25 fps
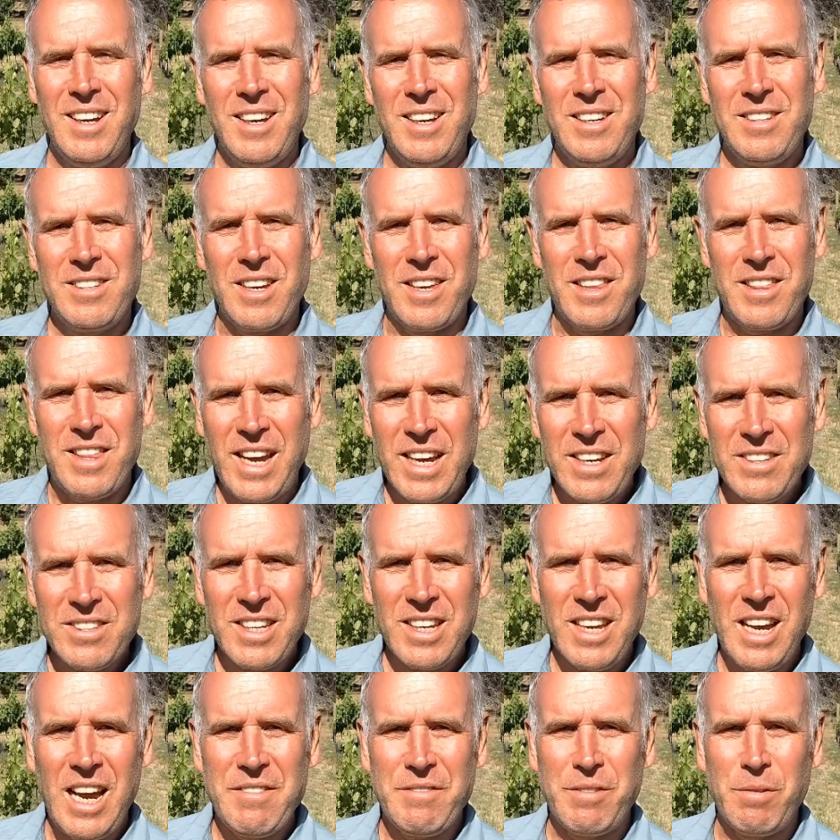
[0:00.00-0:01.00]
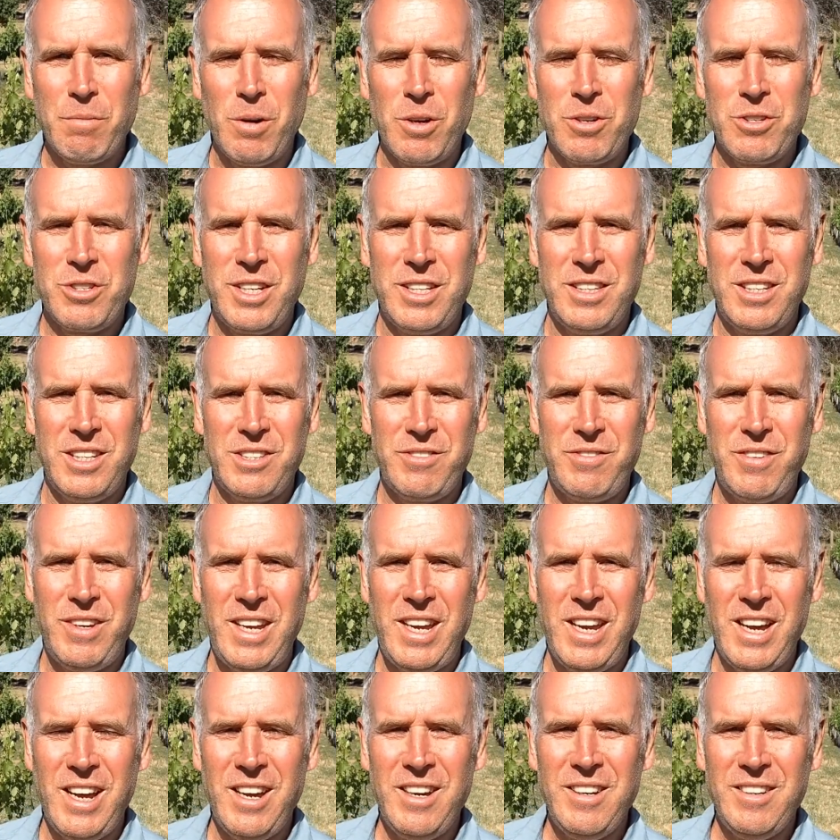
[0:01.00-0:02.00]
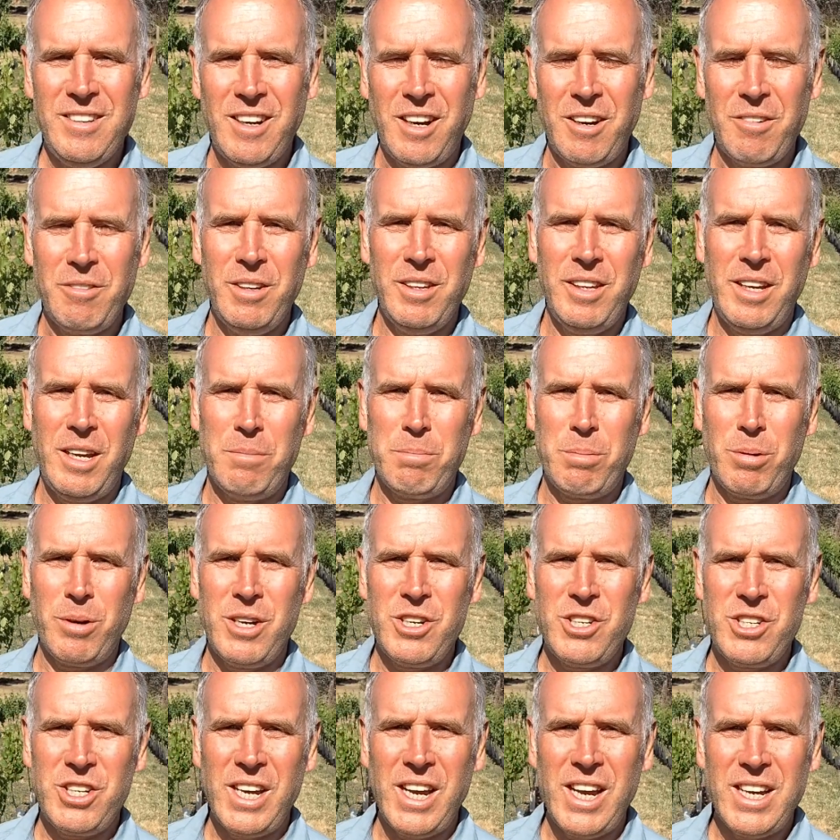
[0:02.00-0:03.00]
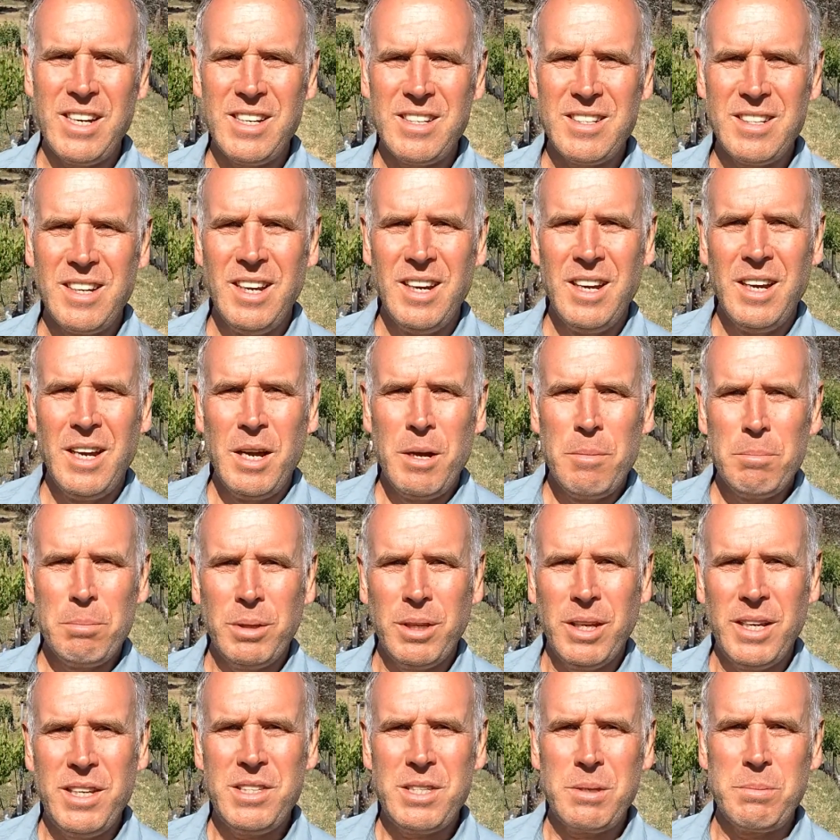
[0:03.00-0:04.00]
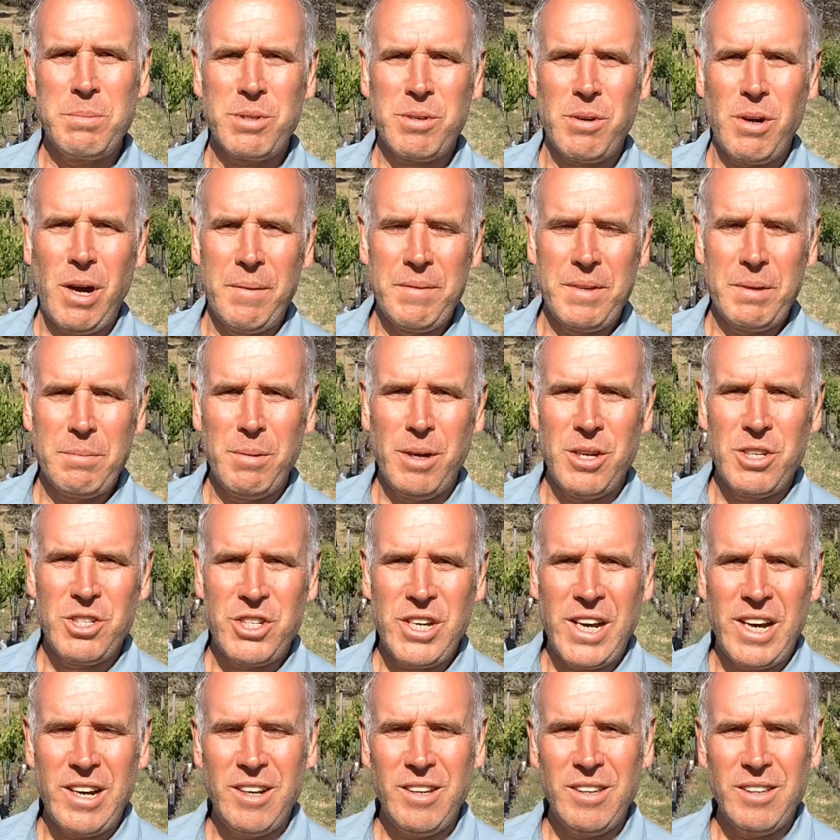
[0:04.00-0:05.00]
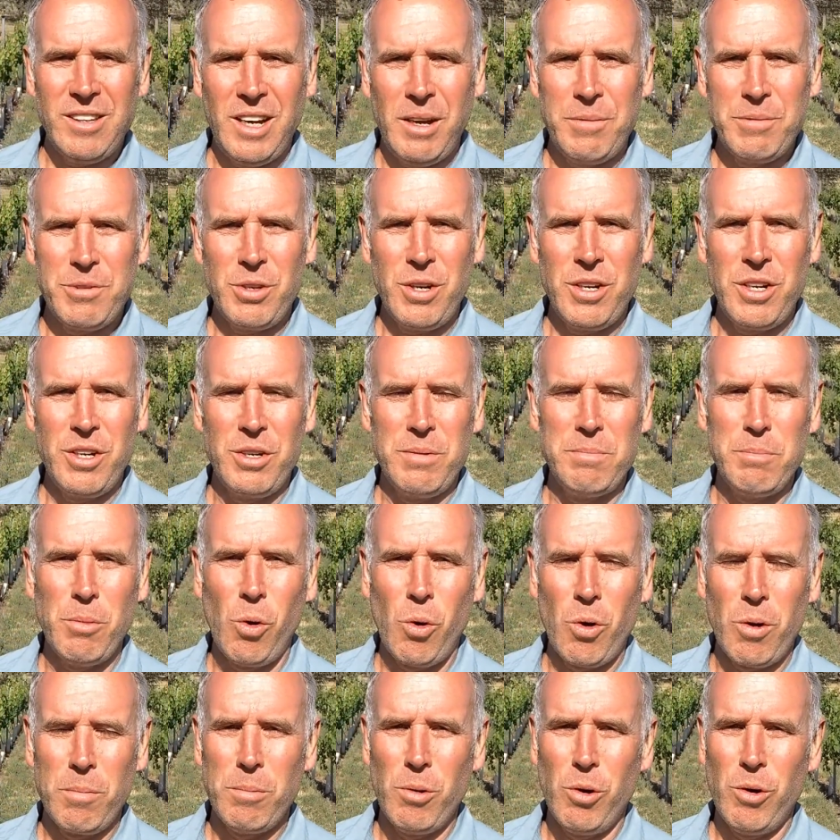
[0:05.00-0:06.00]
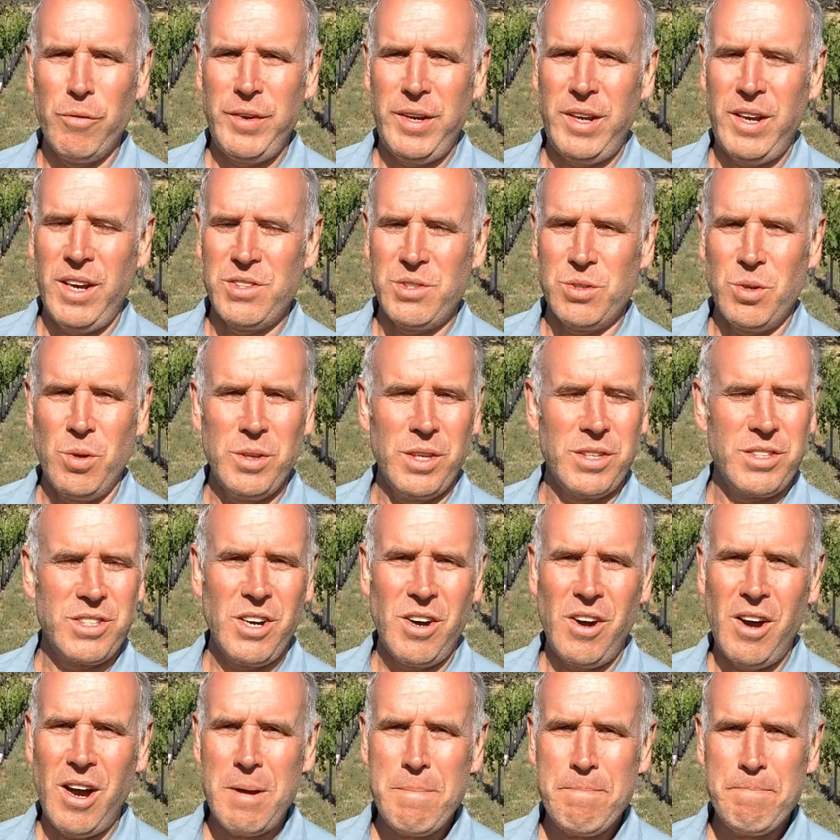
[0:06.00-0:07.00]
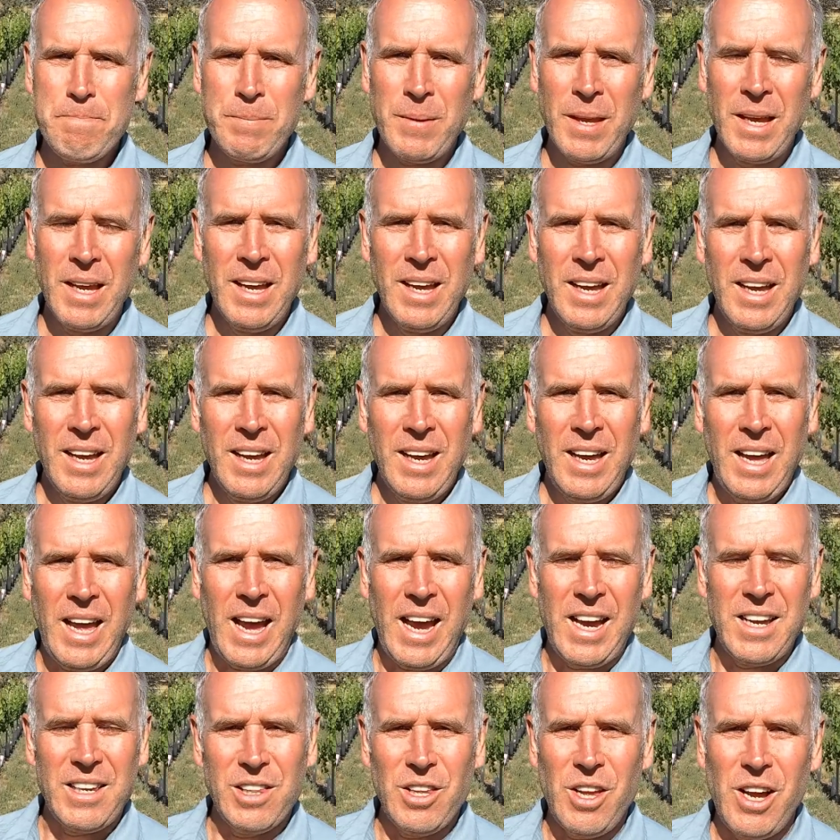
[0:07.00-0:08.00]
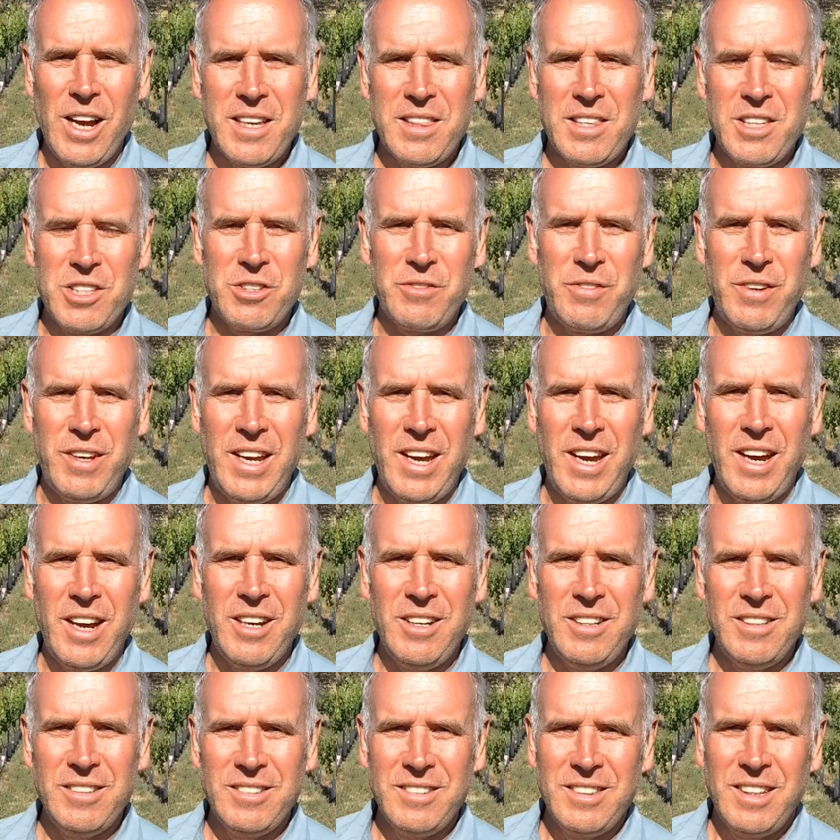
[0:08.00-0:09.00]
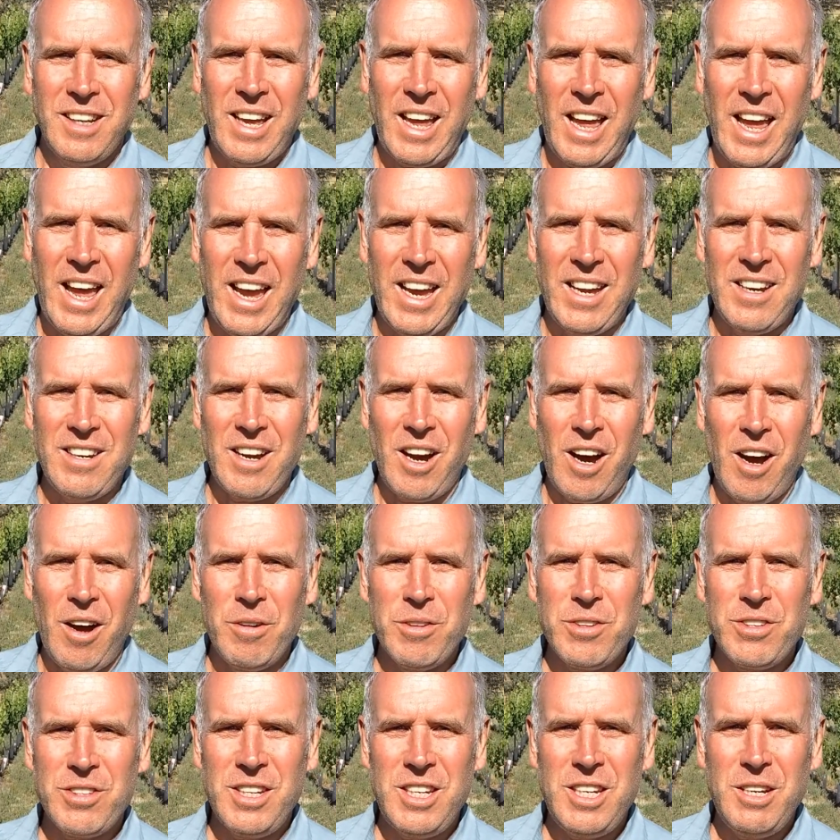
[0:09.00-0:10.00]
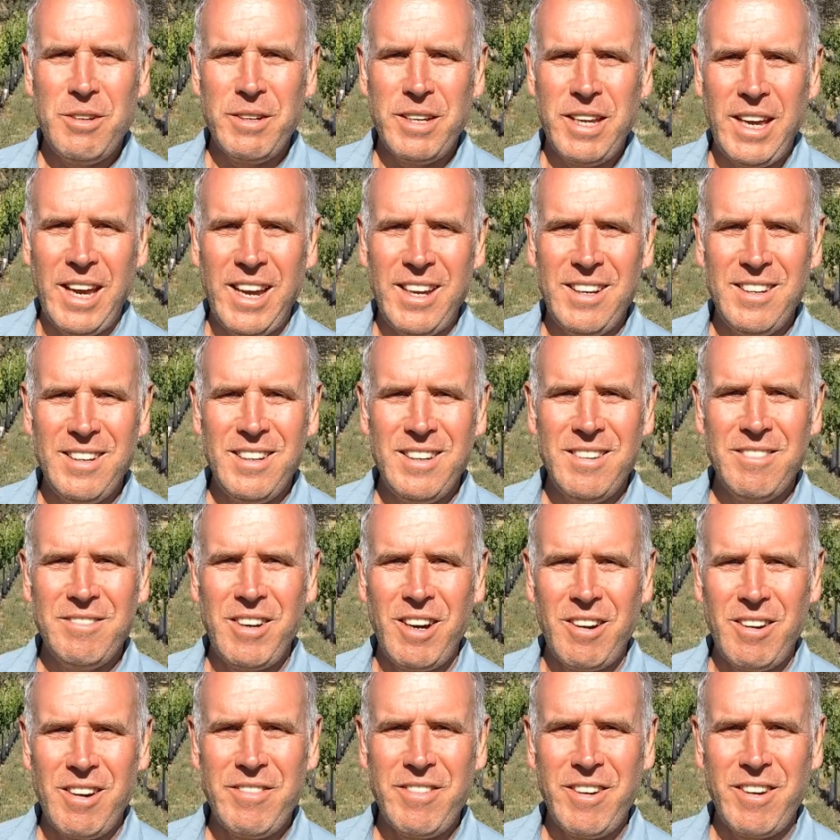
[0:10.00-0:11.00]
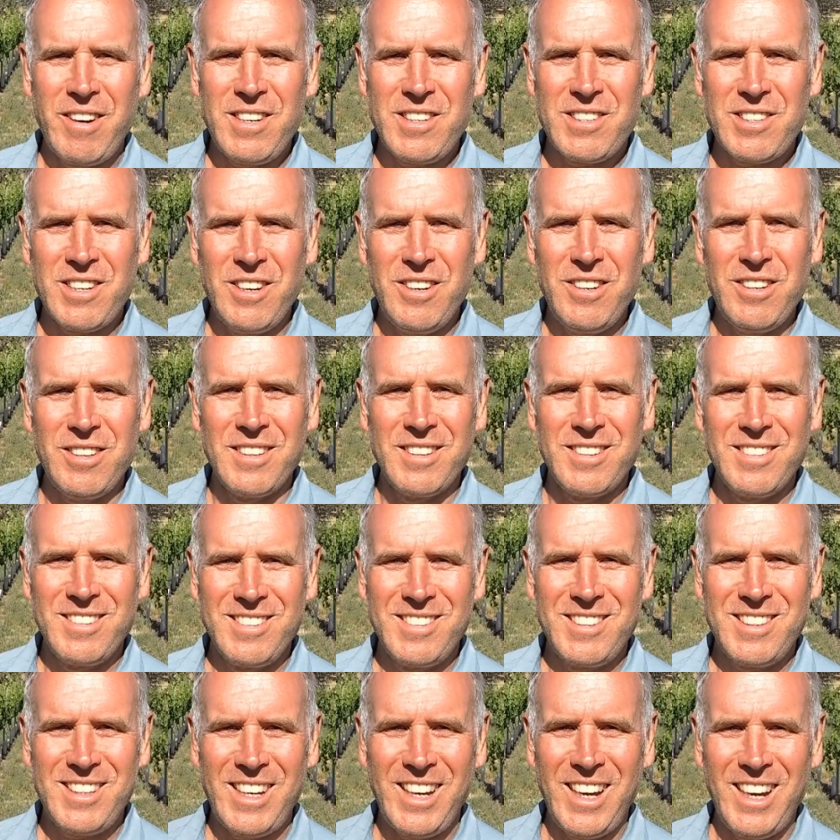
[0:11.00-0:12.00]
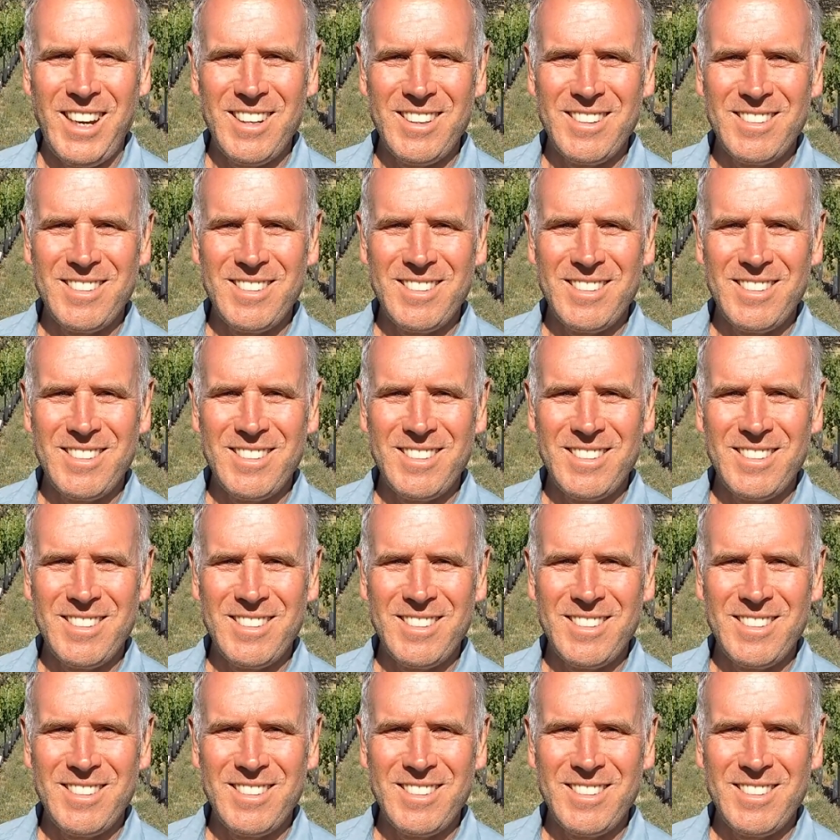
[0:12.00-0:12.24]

So thanks again for watching this video. I really appreciate it. Please subscribe to my channel. I'm trying to do more and more videos all the time, and like this video, and I'll see you again very, very soon. See ya.